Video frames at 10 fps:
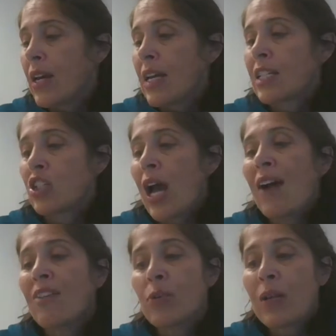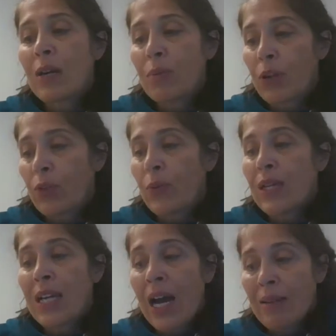He says, you have to read a book 3
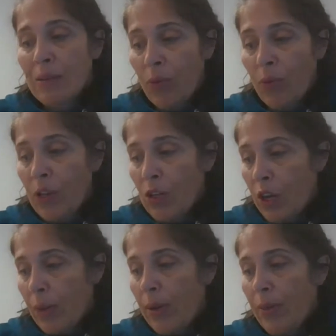times before you know it.